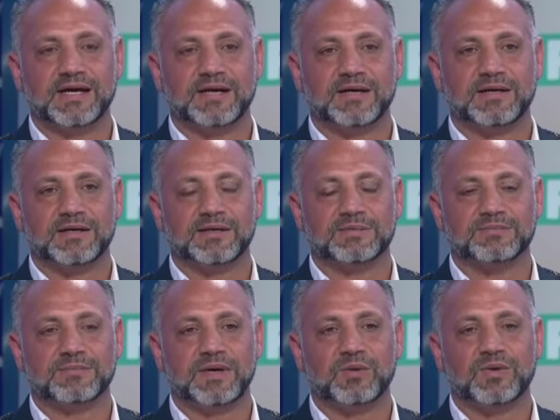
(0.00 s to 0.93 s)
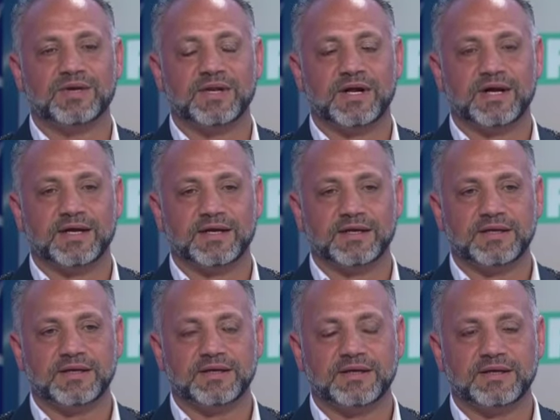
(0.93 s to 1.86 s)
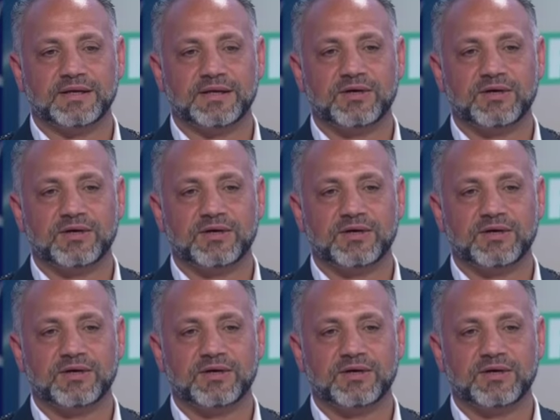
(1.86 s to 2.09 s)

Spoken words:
When I